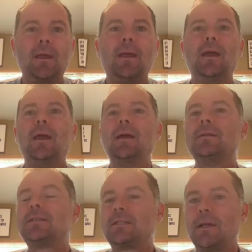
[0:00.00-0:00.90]
And
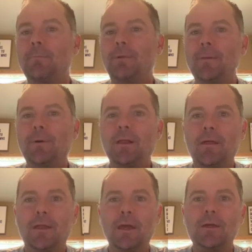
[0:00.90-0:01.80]
some people, I
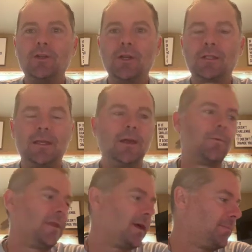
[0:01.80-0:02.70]
think, just think
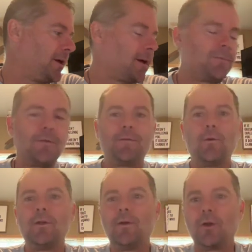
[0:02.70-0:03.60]
when they pick up the
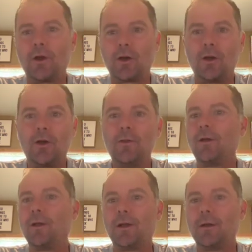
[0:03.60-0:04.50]
phone and they're going to call, they're
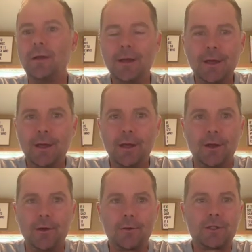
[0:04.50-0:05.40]
going to,
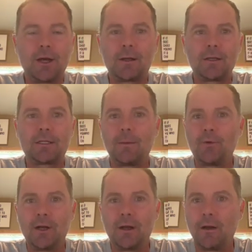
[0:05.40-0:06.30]
talk to
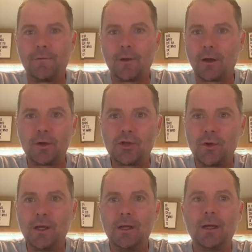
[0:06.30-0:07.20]
someone in a different
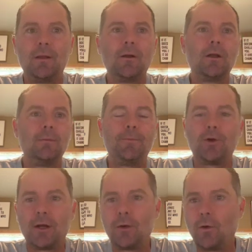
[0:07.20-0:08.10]
country and they're going to be
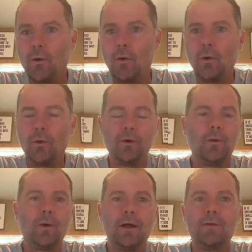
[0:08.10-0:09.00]
put on hold or
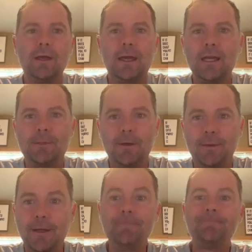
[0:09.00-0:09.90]
whatever the case may be.